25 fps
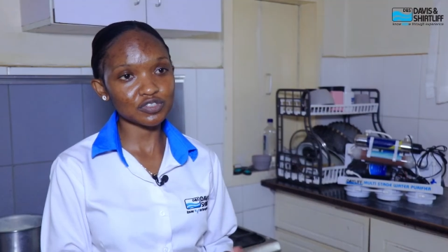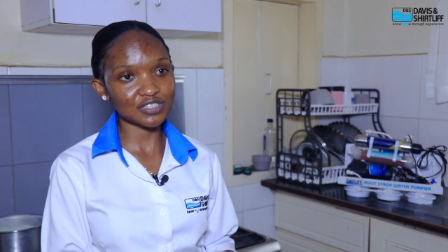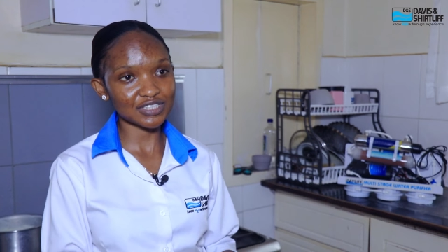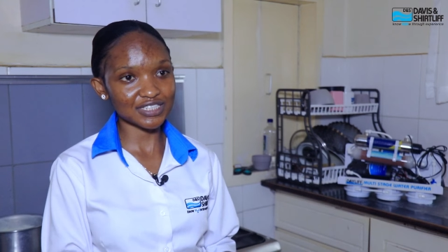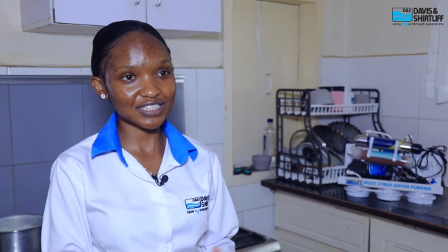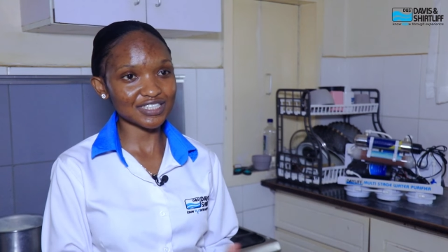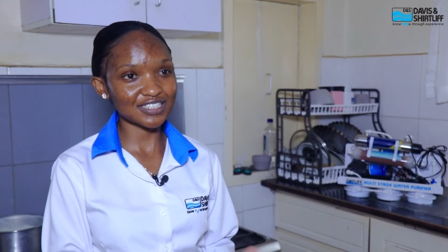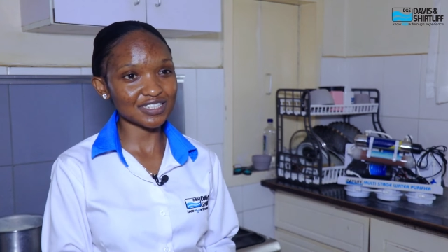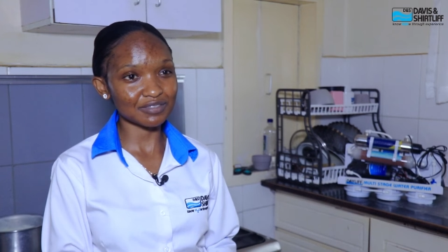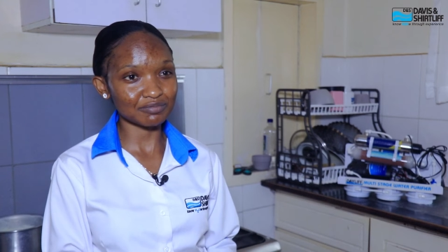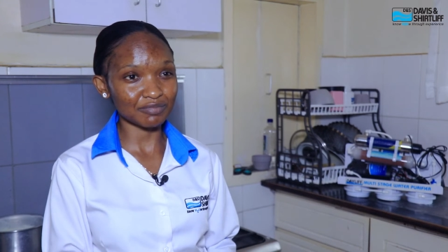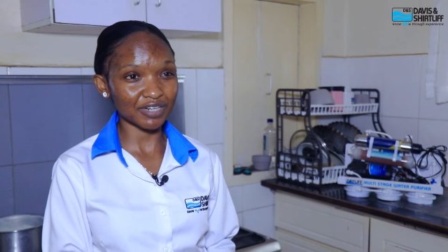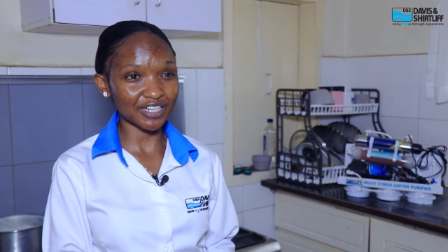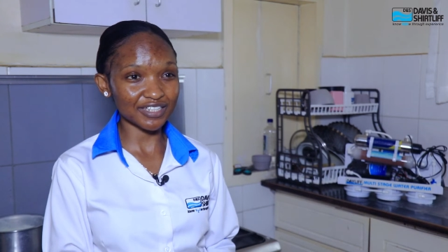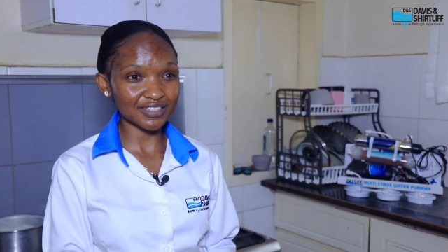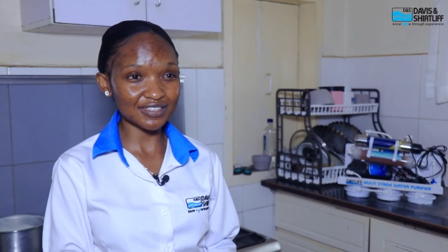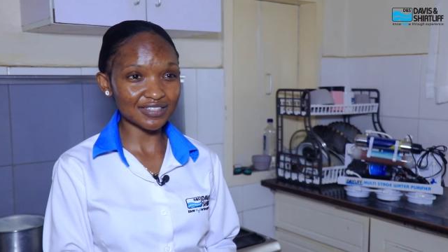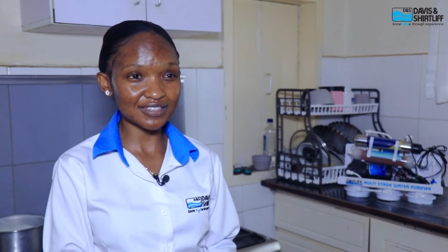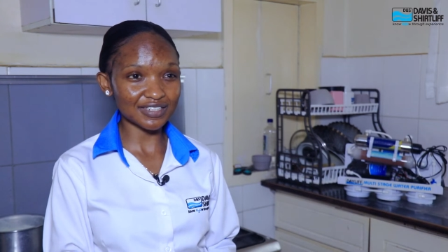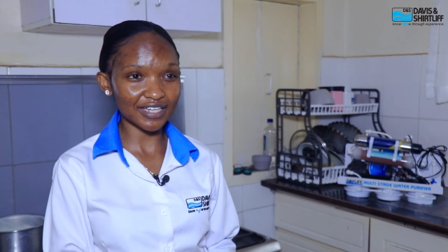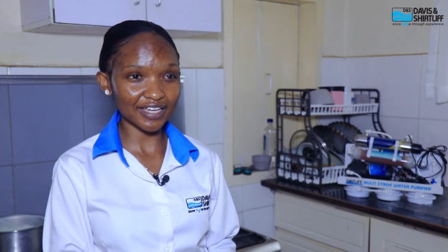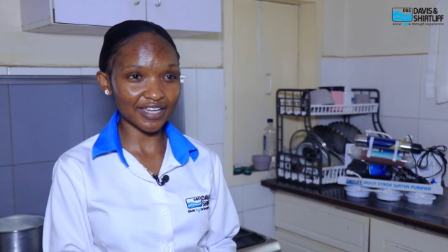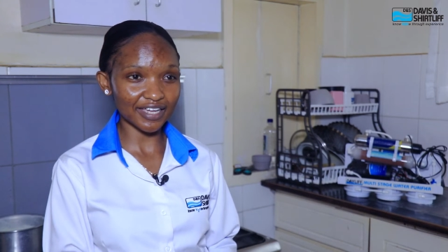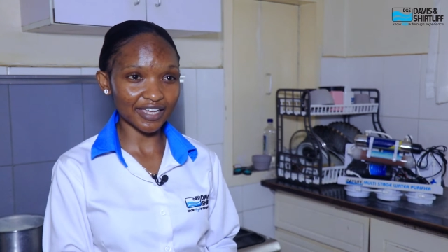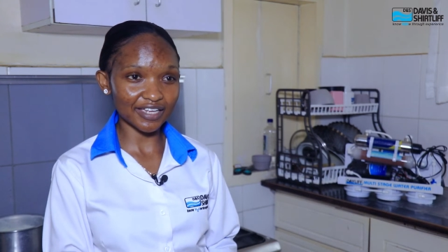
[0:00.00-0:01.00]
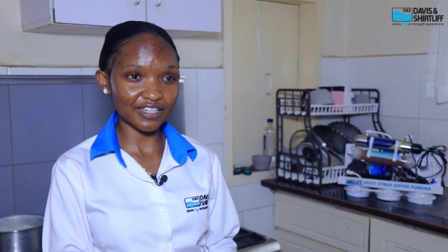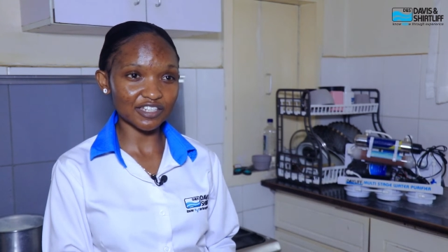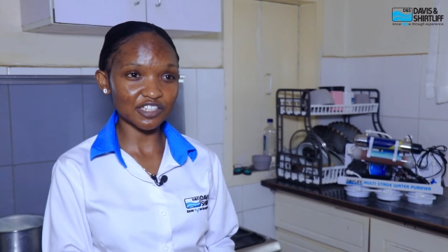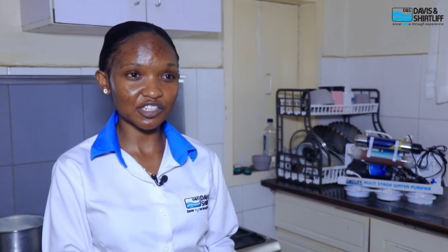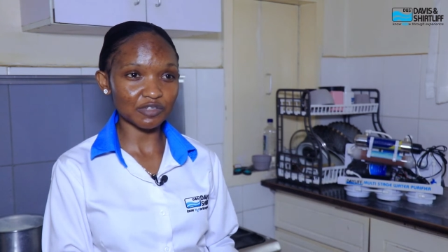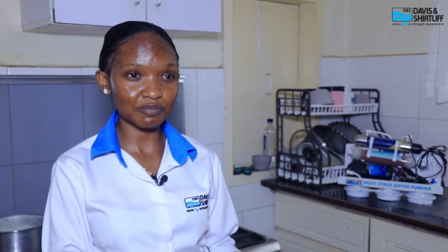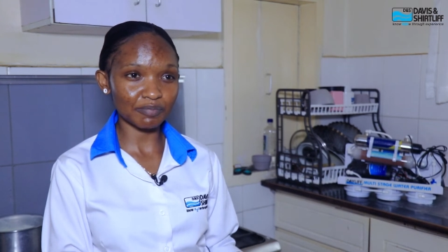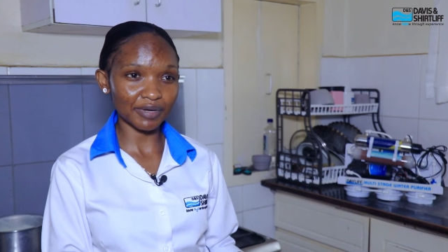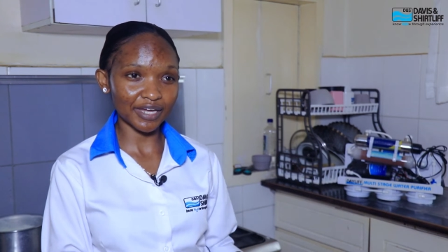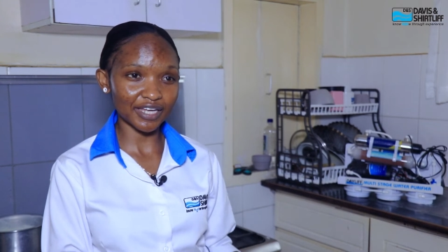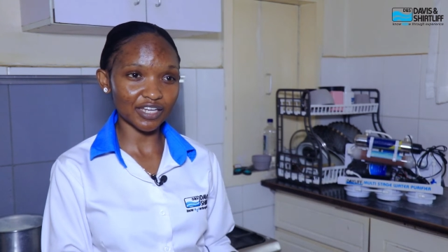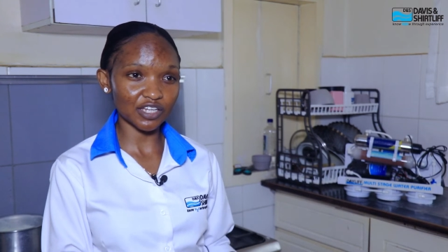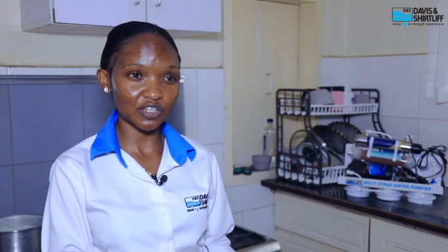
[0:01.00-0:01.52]
six months again
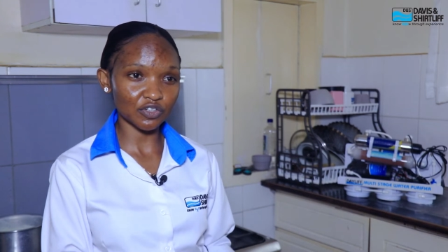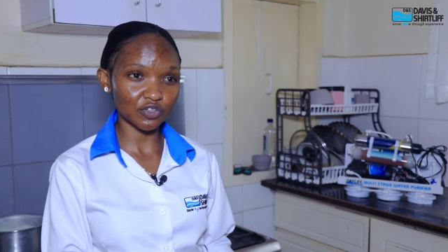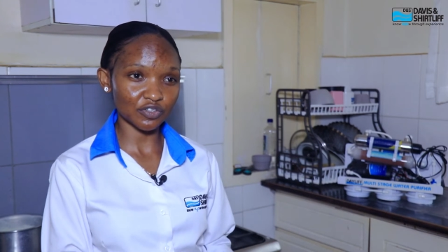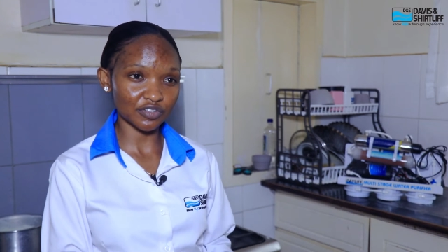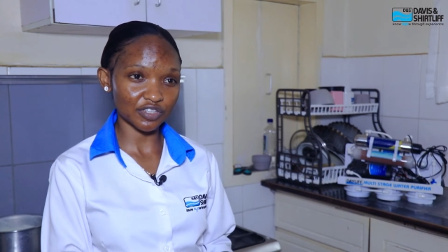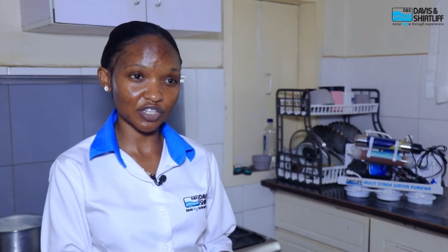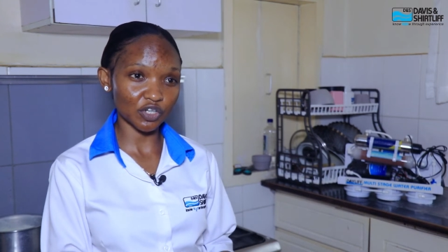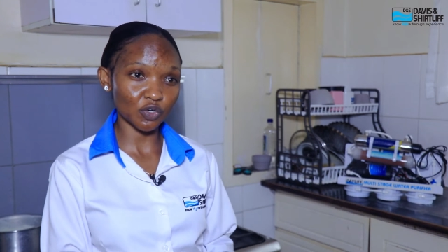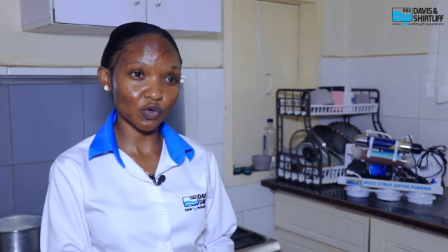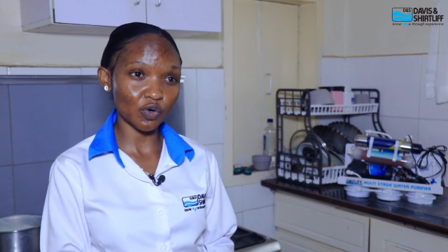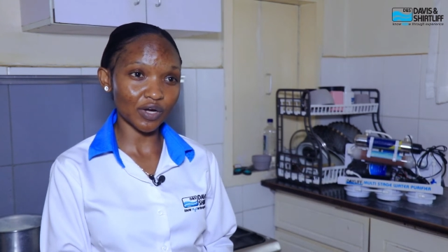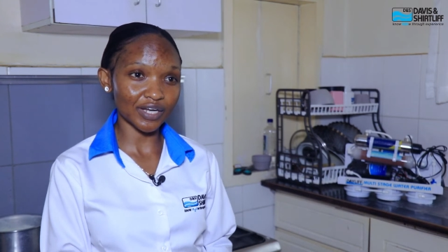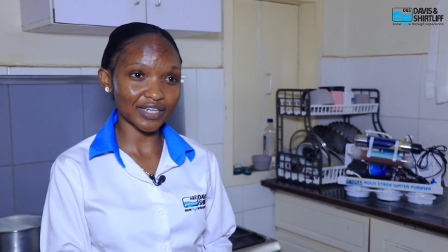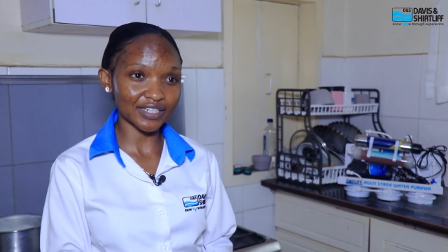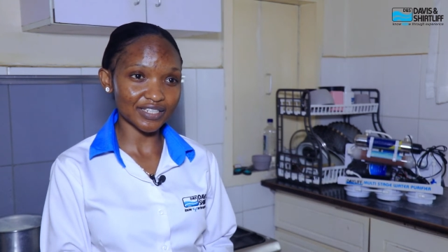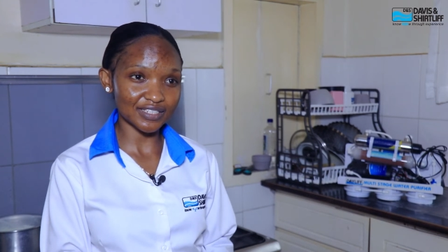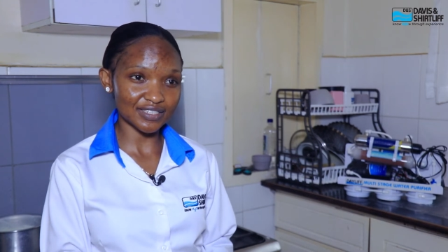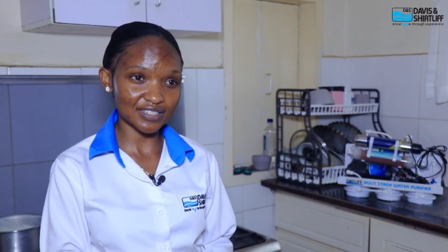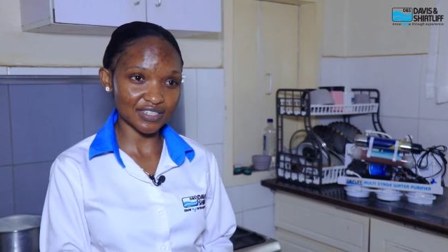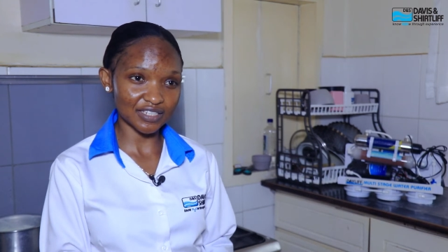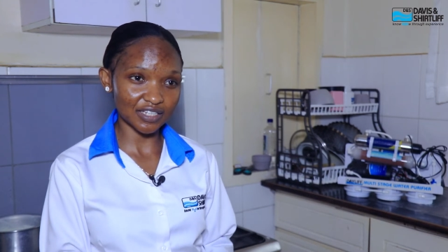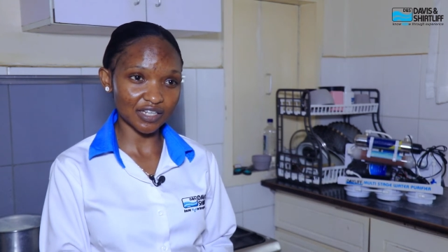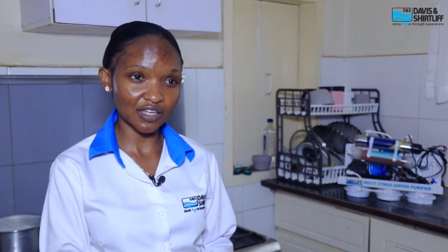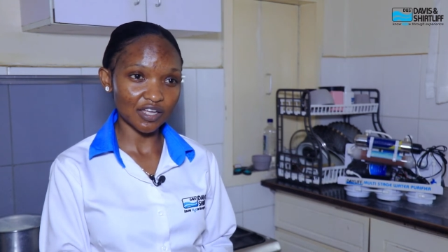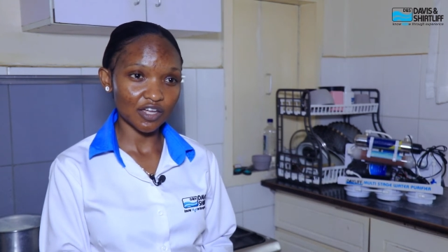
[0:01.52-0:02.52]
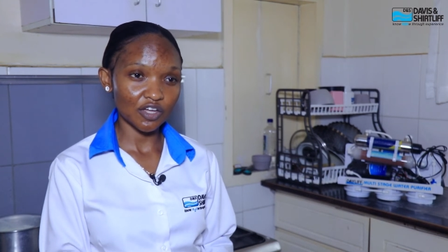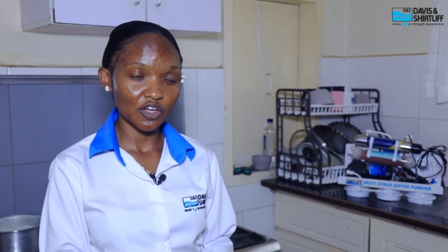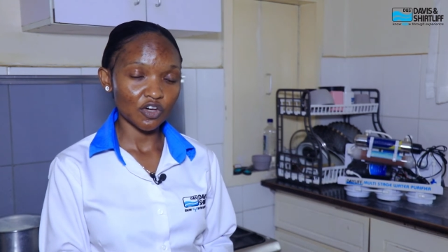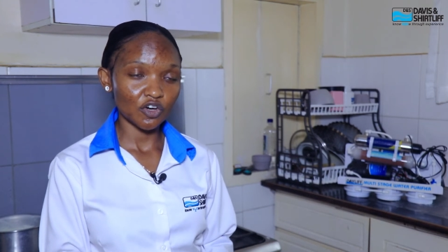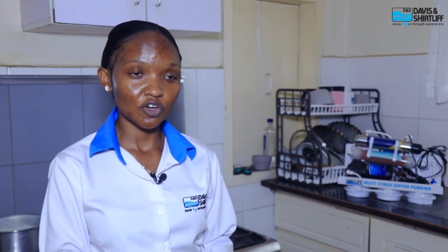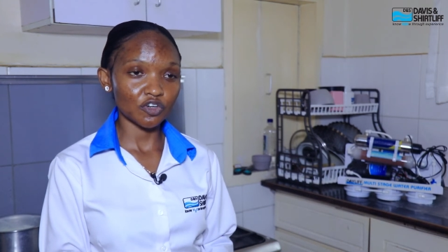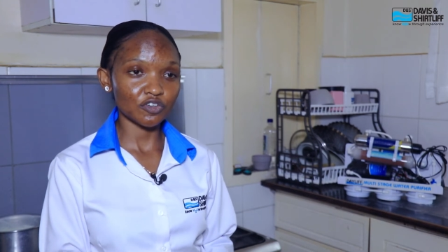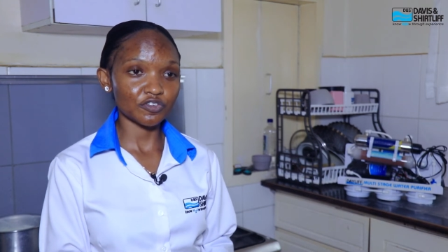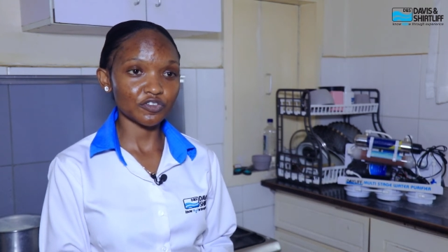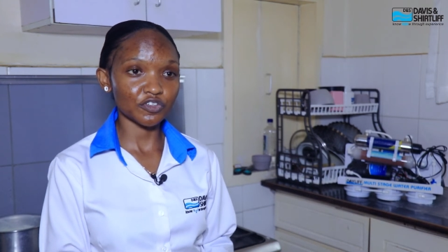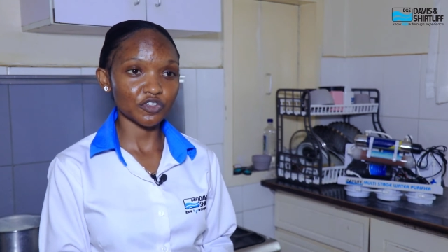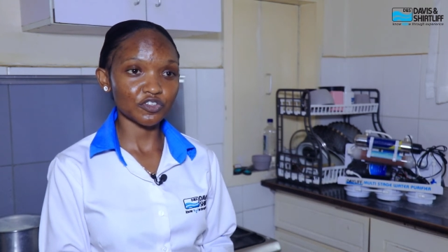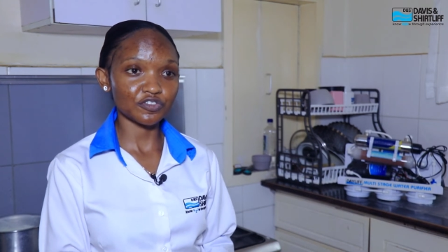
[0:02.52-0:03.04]
depending on the quality
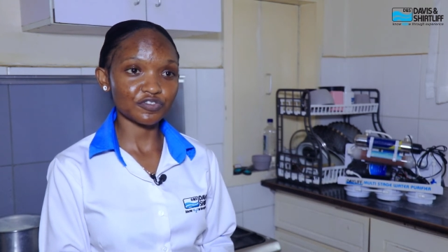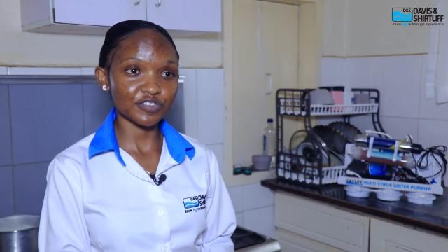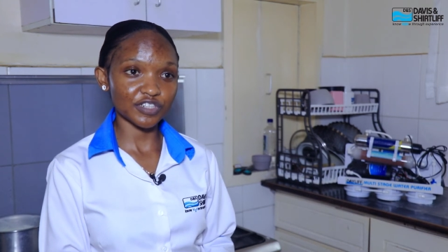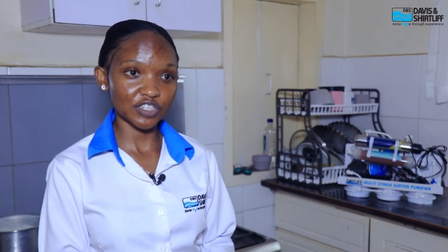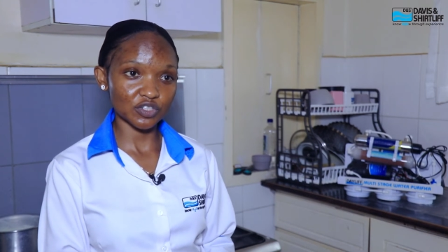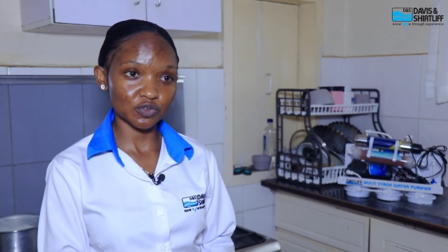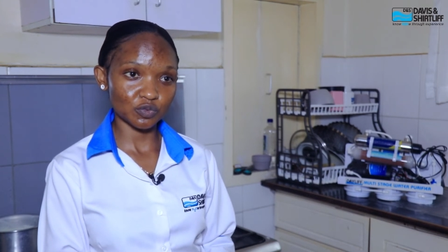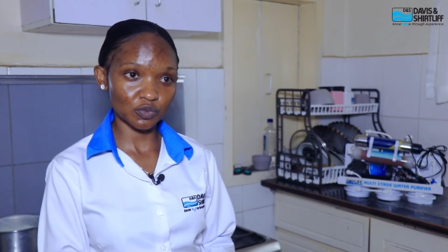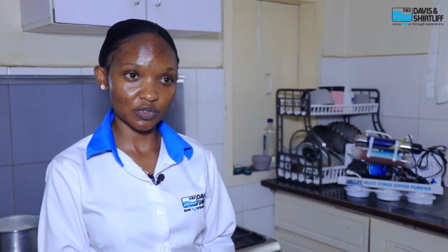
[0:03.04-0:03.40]
of your feed